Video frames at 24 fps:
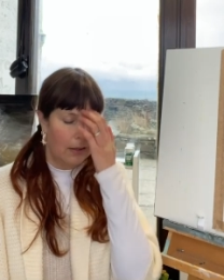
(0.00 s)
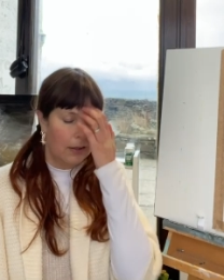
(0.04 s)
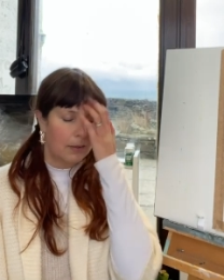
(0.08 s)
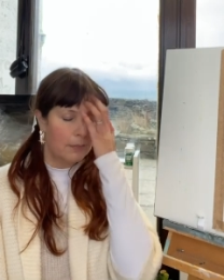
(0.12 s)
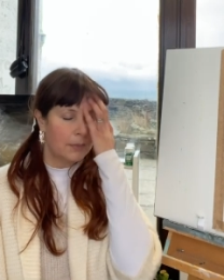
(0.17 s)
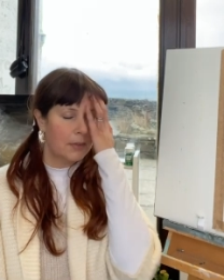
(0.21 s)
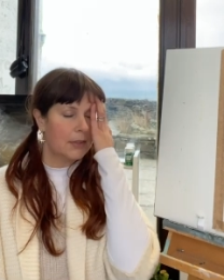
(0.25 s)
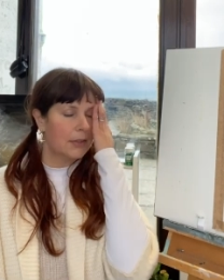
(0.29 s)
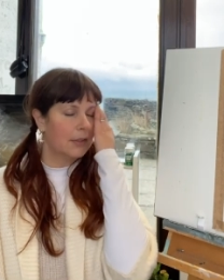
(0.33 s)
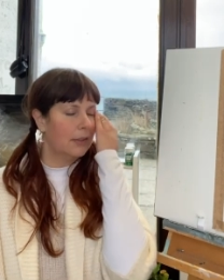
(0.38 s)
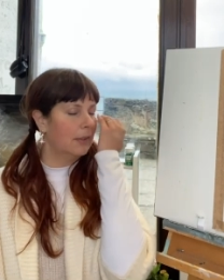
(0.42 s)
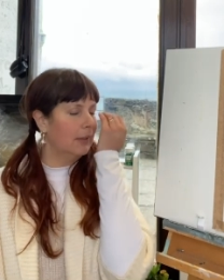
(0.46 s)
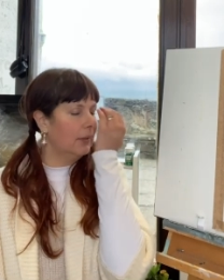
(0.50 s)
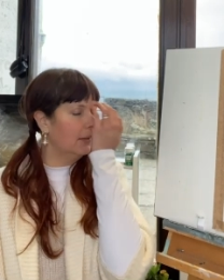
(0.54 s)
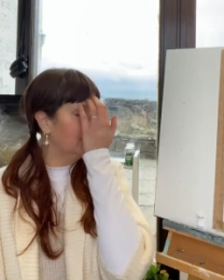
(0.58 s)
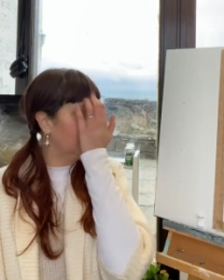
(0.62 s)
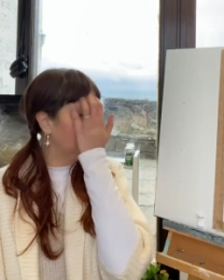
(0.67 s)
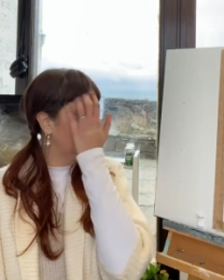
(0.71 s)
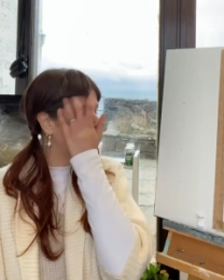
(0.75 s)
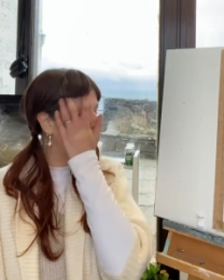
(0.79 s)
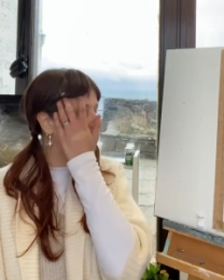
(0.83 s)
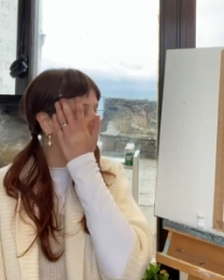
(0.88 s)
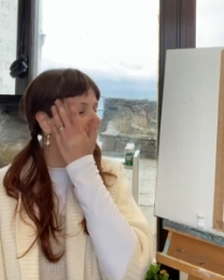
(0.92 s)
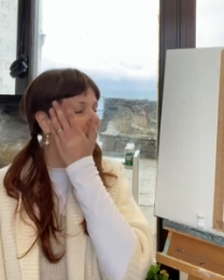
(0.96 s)
just going
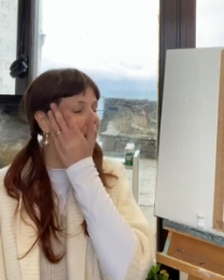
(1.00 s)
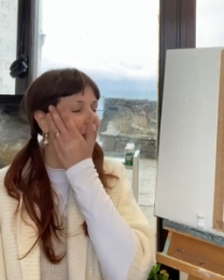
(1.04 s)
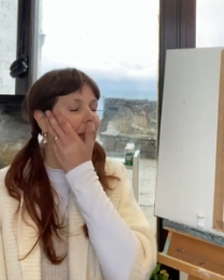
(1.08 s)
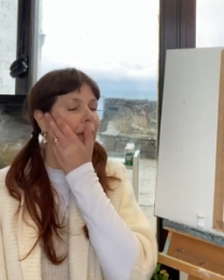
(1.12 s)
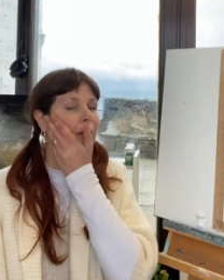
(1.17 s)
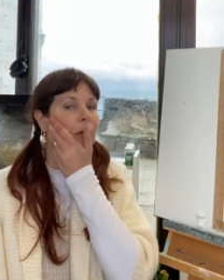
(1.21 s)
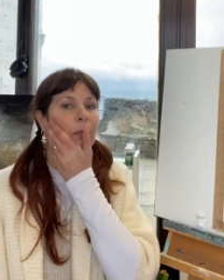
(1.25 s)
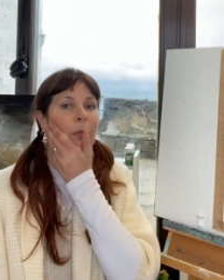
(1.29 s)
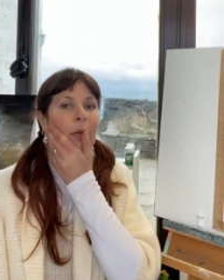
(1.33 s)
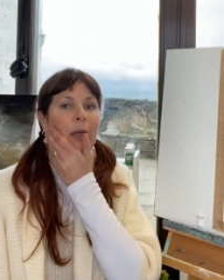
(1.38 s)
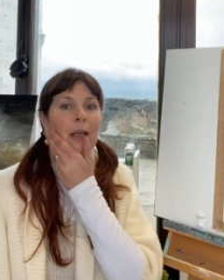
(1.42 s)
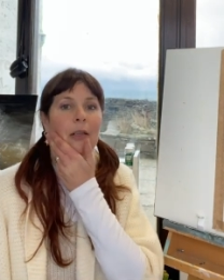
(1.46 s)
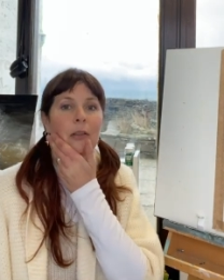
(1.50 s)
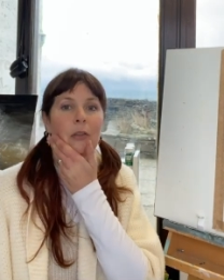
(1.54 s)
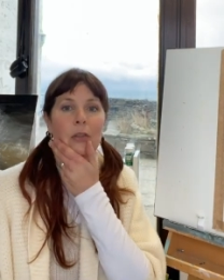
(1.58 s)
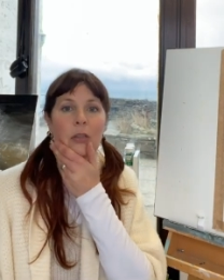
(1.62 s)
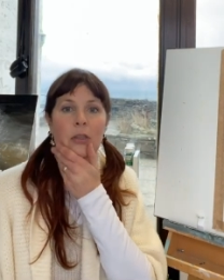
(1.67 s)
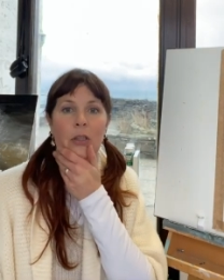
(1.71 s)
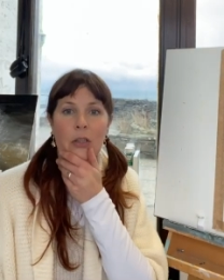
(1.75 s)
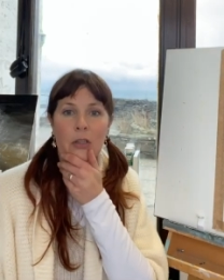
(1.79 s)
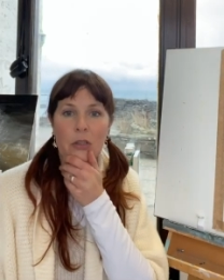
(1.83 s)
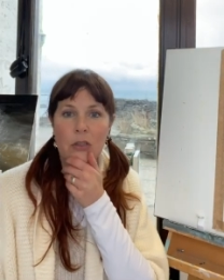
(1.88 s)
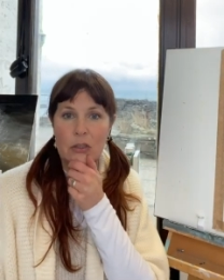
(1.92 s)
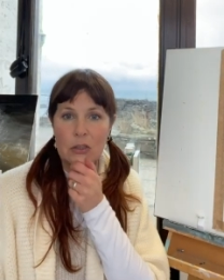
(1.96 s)
to do a little bit
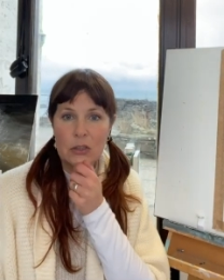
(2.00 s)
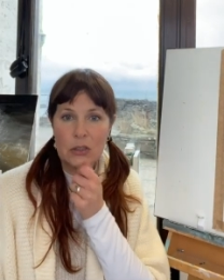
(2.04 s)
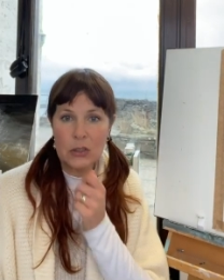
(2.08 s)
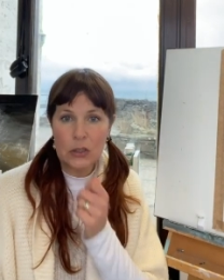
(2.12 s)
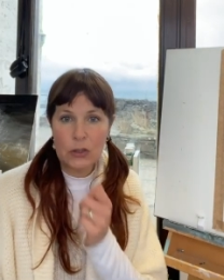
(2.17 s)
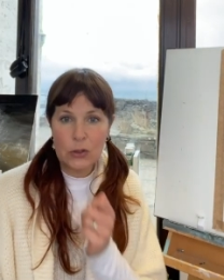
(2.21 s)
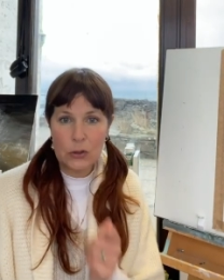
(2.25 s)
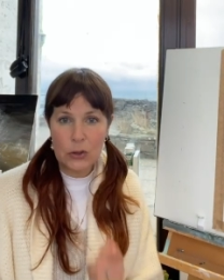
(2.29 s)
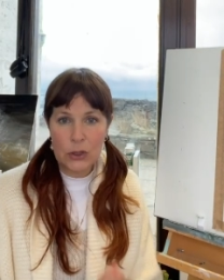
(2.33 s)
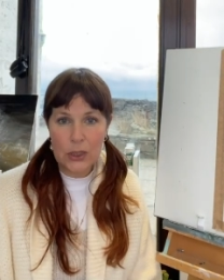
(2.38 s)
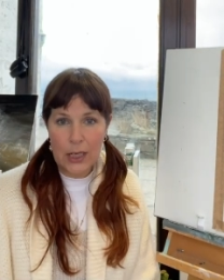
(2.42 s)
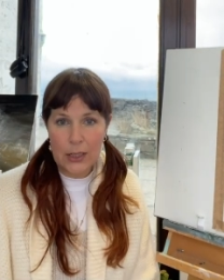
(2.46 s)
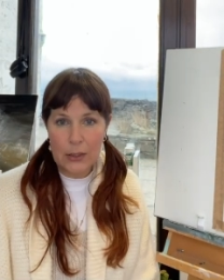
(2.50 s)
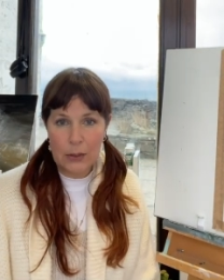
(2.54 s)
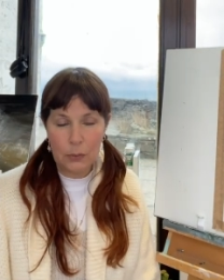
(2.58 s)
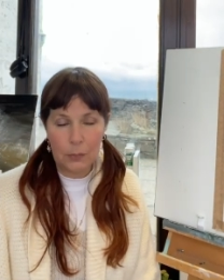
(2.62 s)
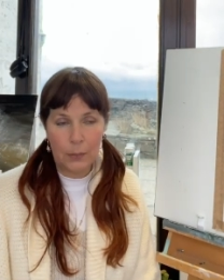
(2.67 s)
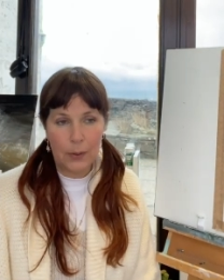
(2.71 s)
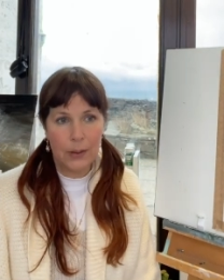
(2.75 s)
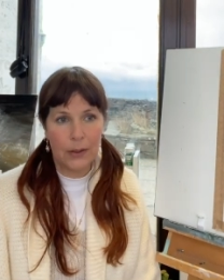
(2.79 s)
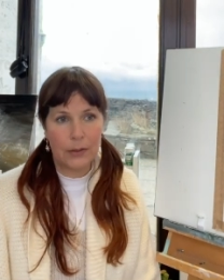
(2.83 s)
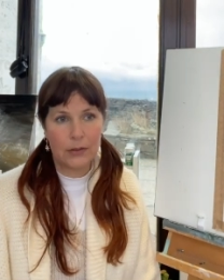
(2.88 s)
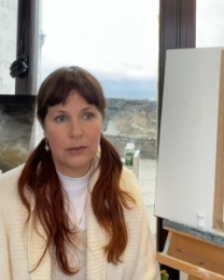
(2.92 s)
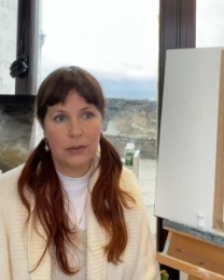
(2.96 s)
introduction to shadow work.